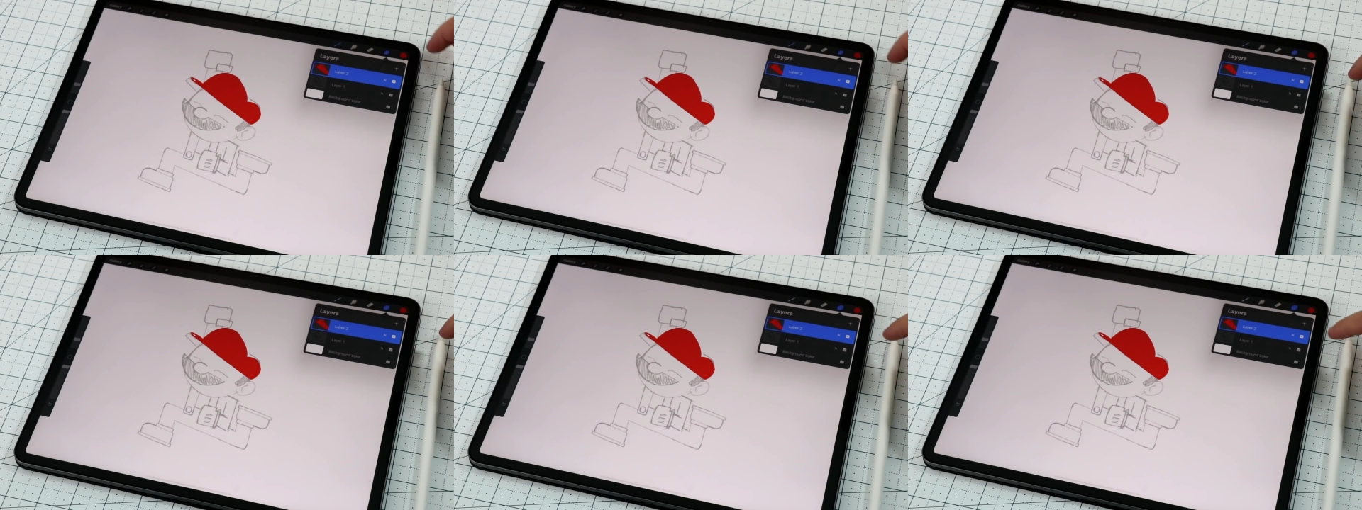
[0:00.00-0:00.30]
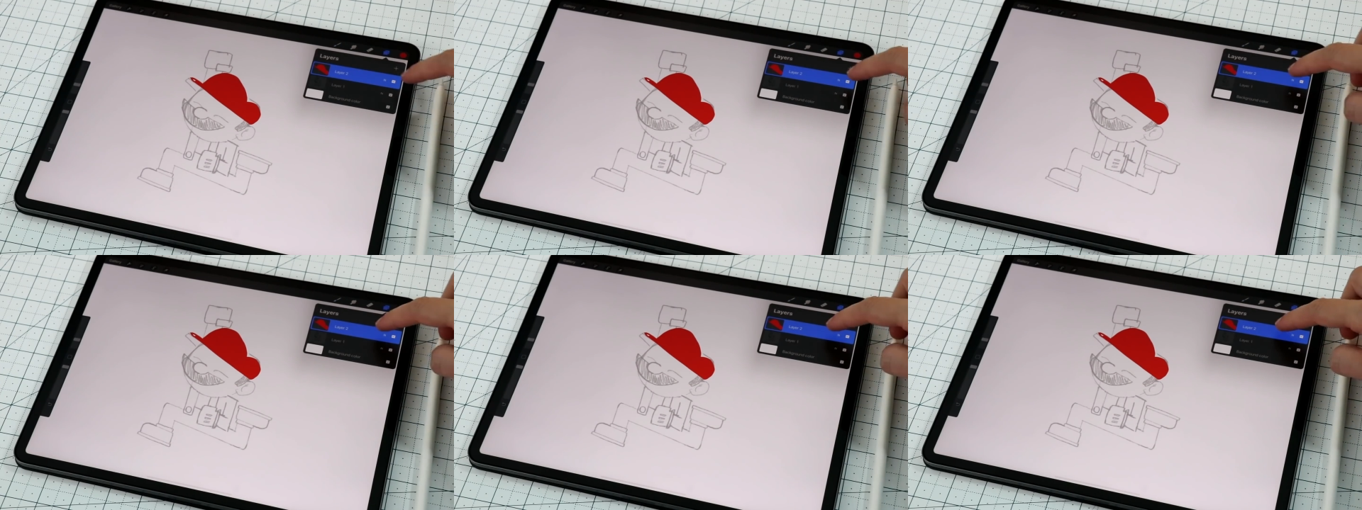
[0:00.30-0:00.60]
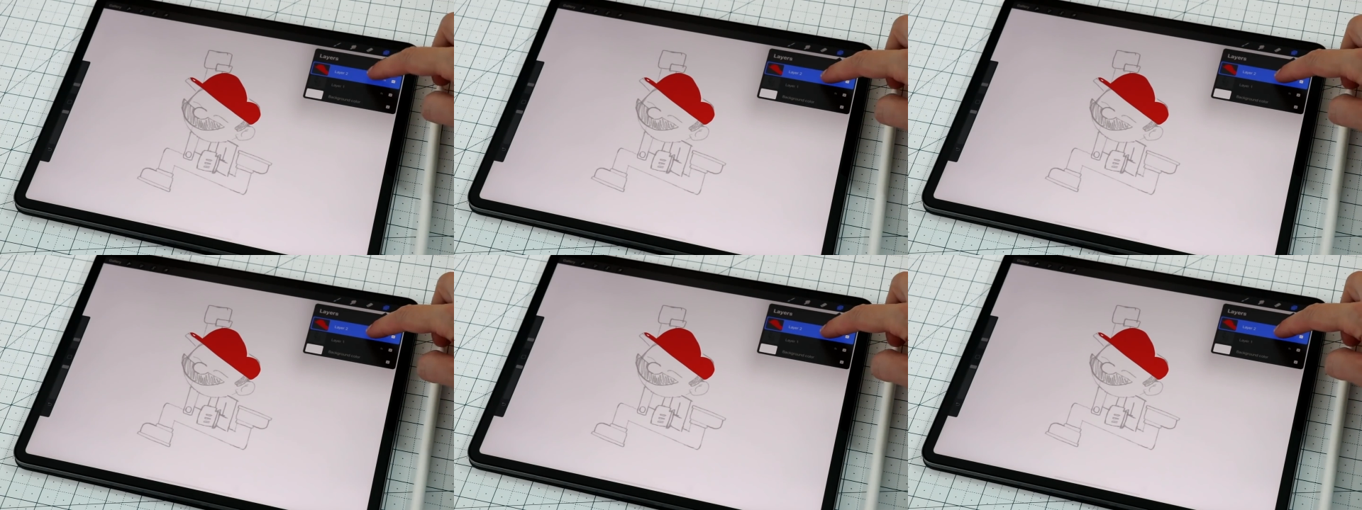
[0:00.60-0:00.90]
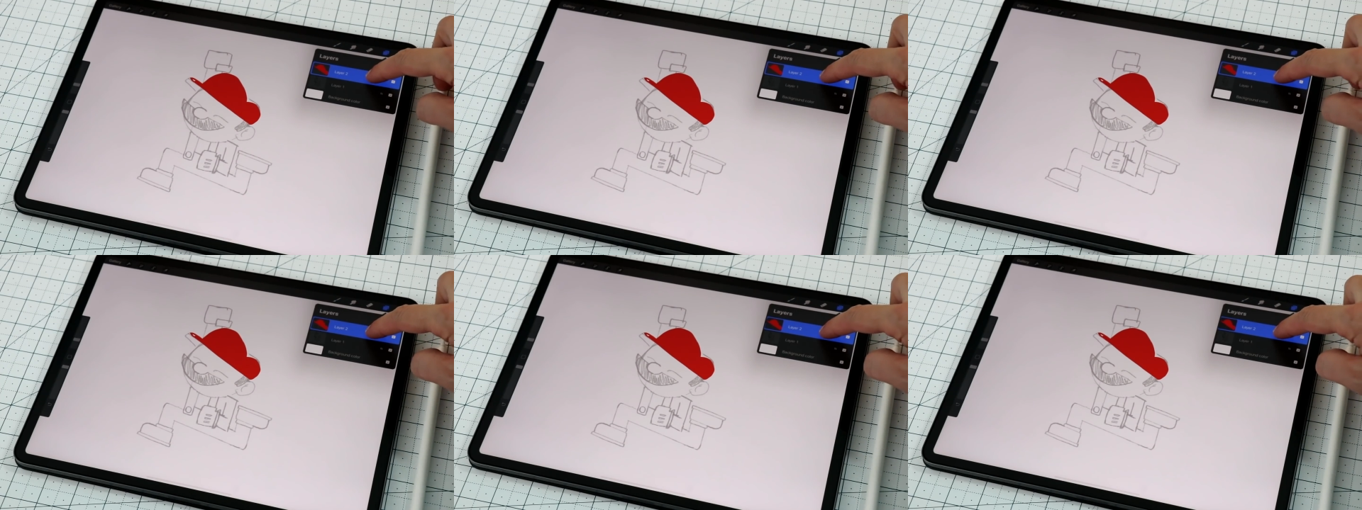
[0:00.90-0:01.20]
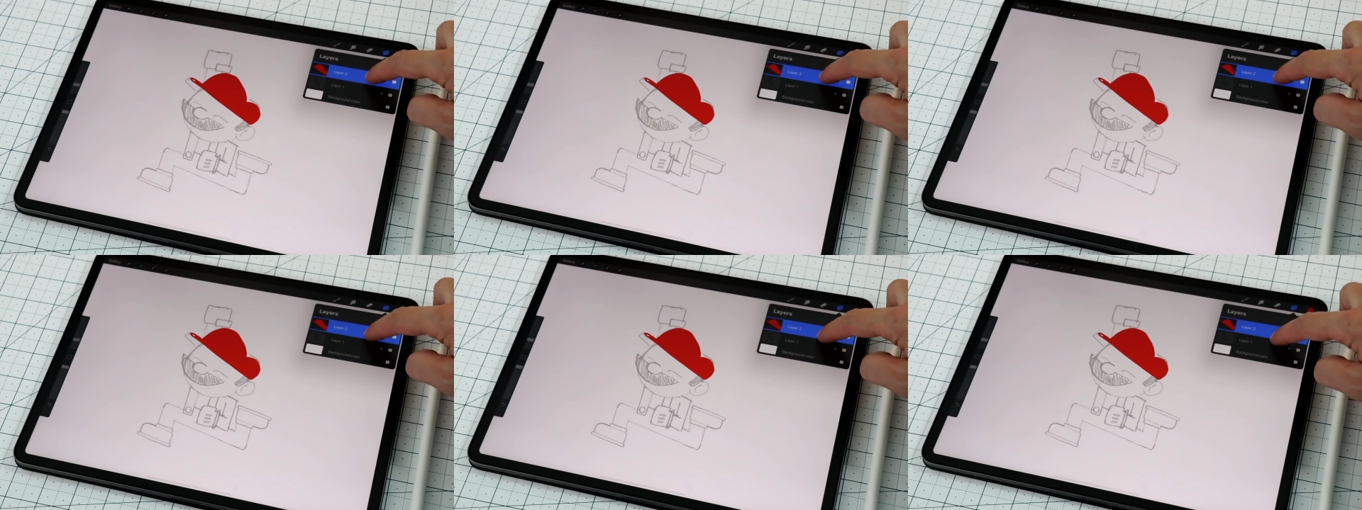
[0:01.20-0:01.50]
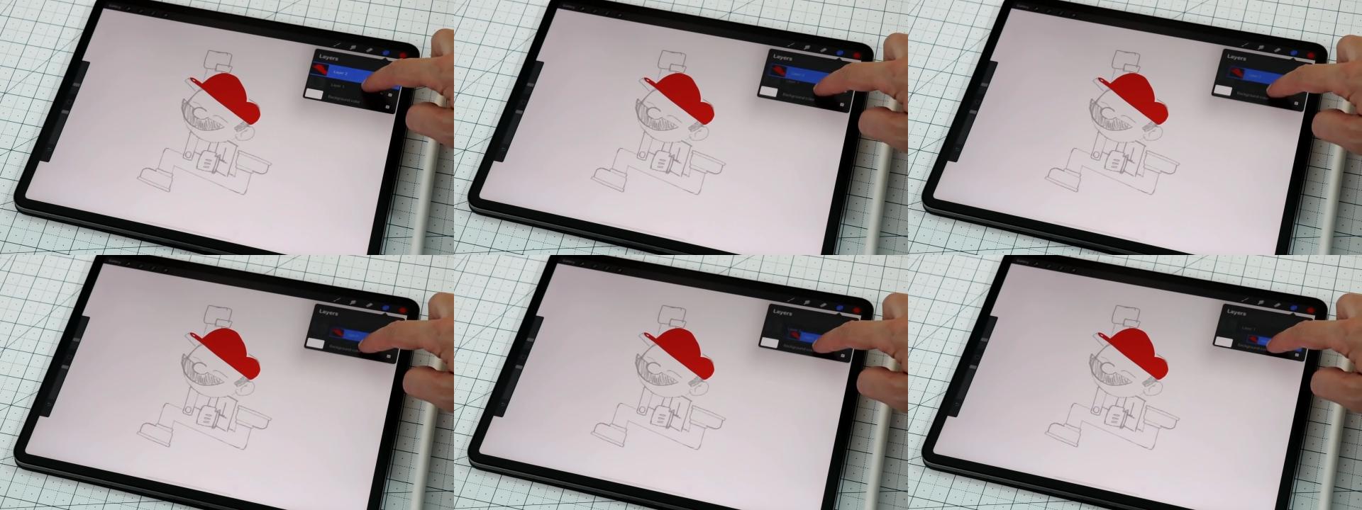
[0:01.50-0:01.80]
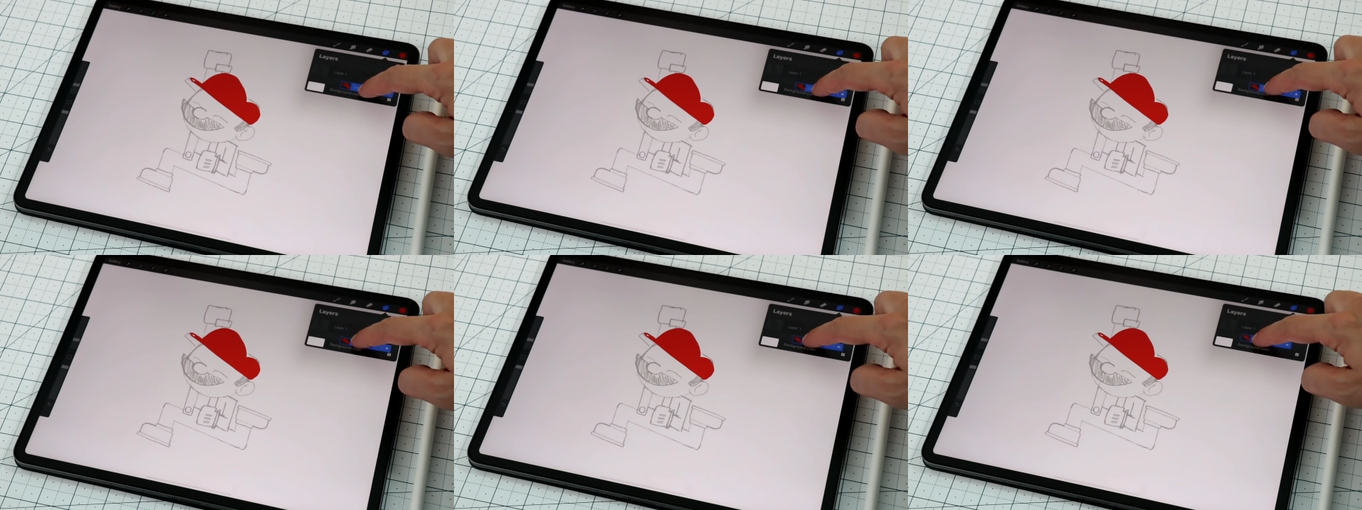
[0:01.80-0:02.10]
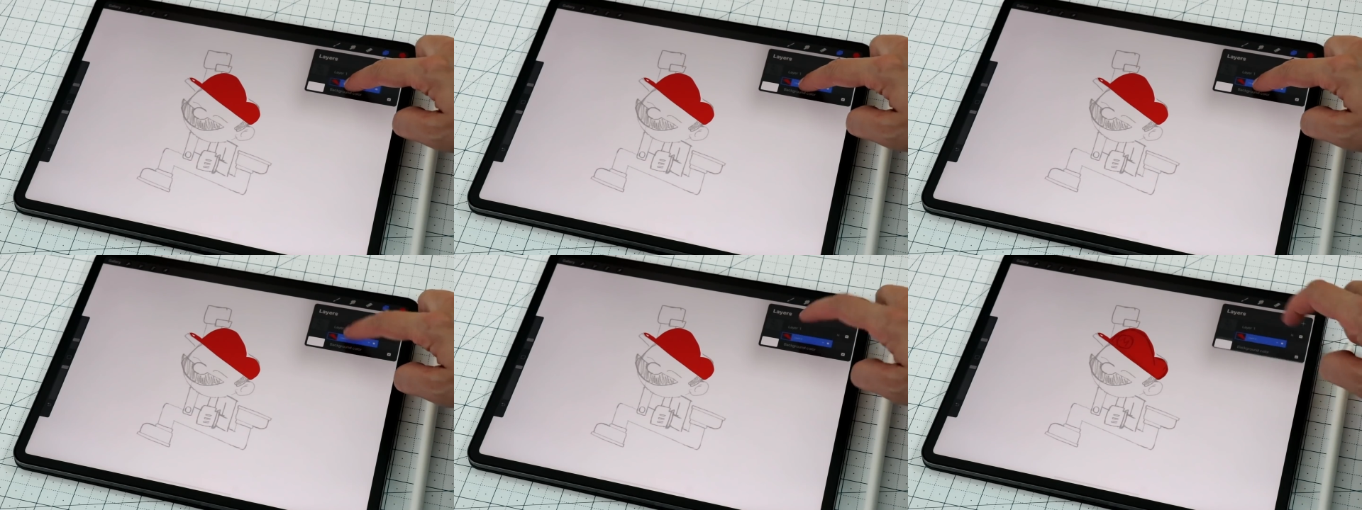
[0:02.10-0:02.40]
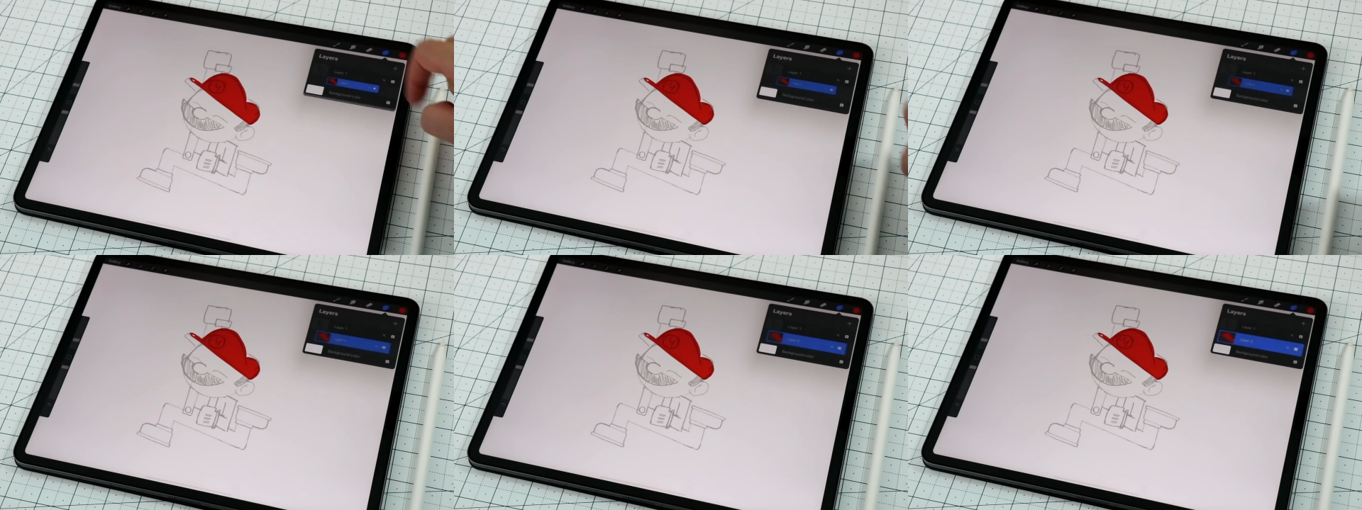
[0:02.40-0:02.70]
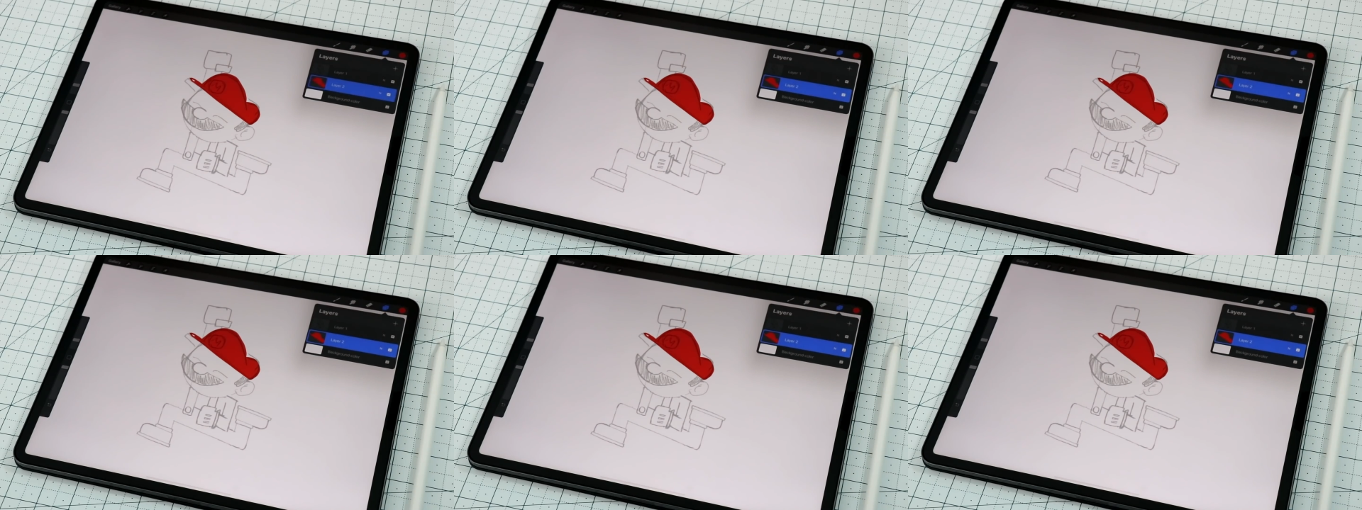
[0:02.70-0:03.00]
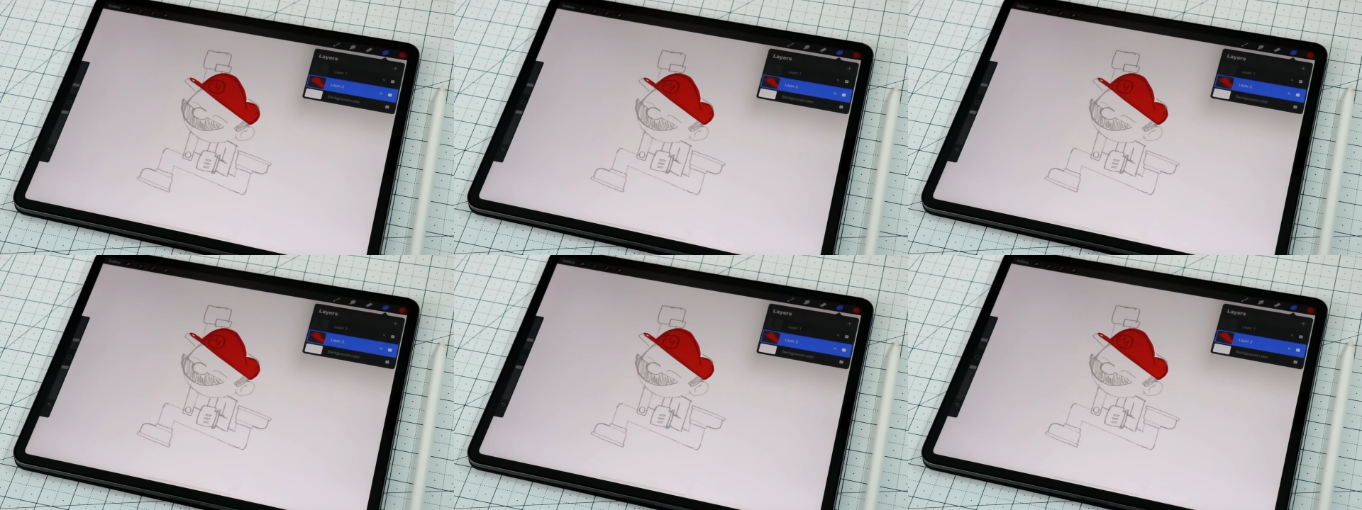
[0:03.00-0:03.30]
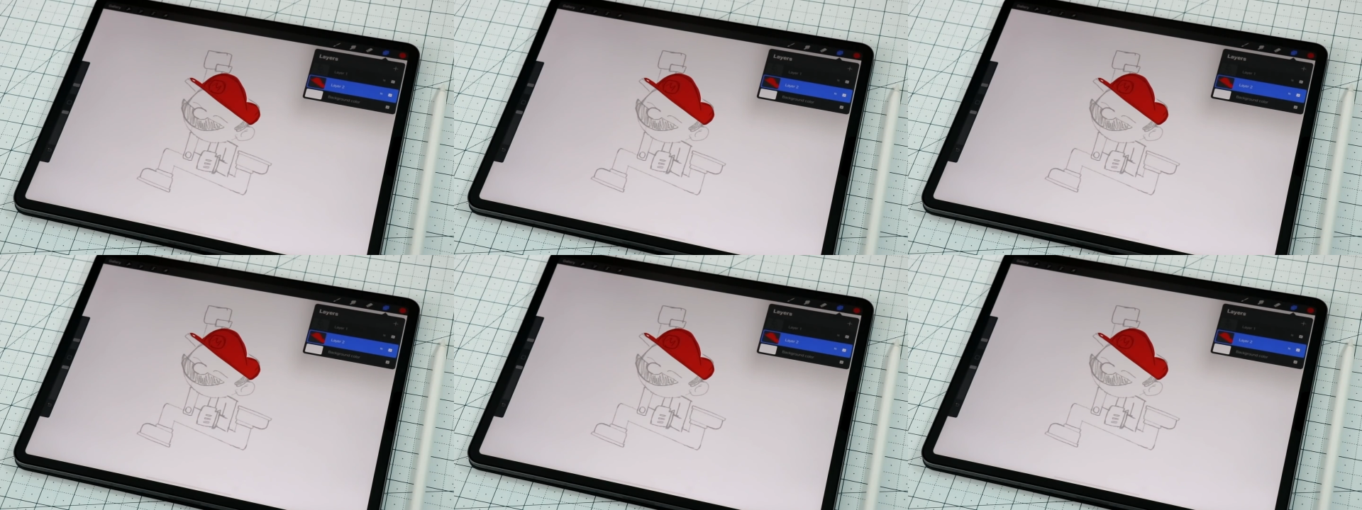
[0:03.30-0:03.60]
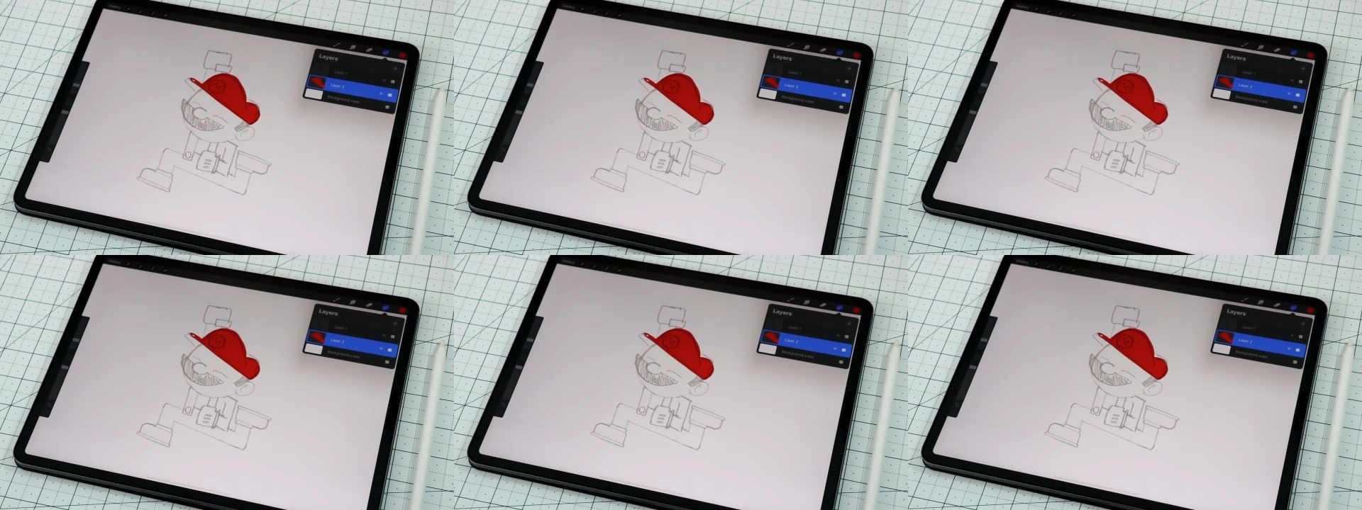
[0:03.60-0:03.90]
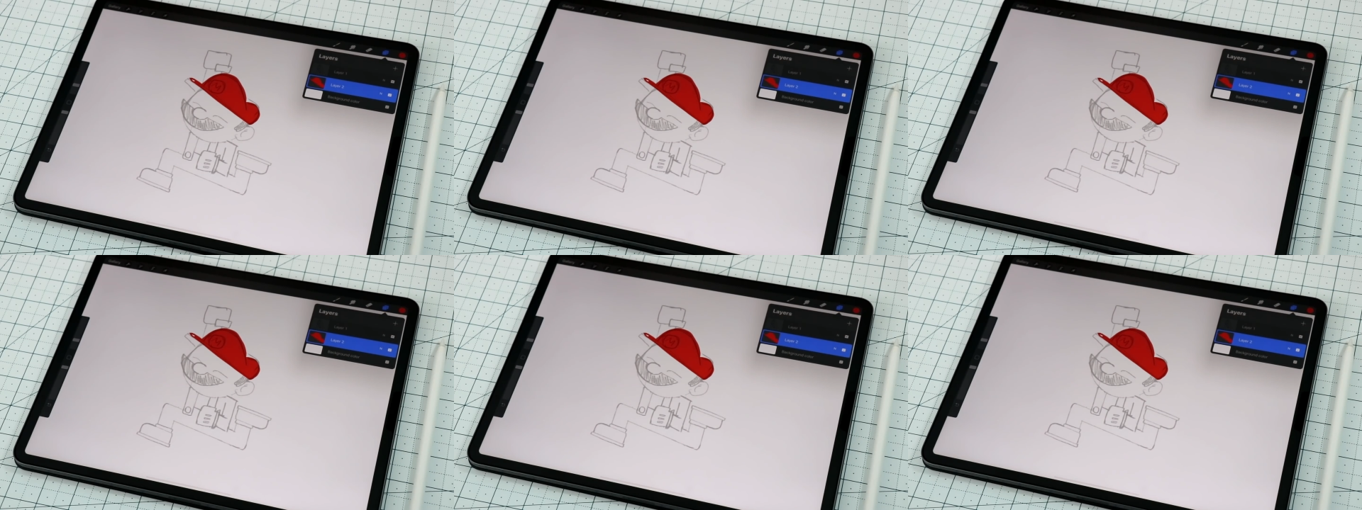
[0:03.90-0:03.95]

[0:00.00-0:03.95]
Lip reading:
No face is visible, so there are no lips to read.